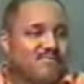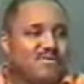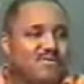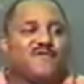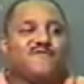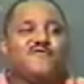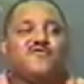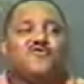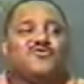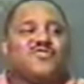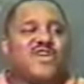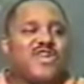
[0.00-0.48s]

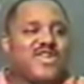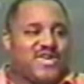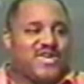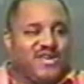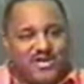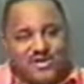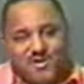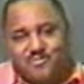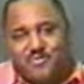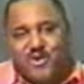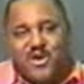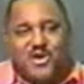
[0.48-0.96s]
But if you're
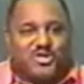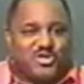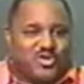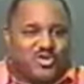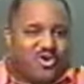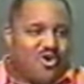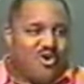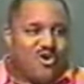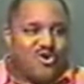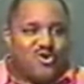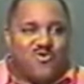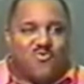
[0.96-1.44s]
thinking in a
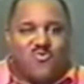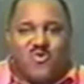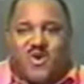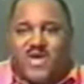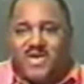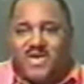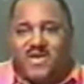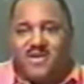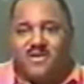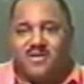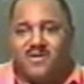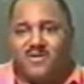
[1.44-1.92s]
patriarchal
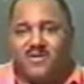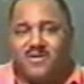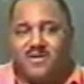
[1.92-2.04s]
way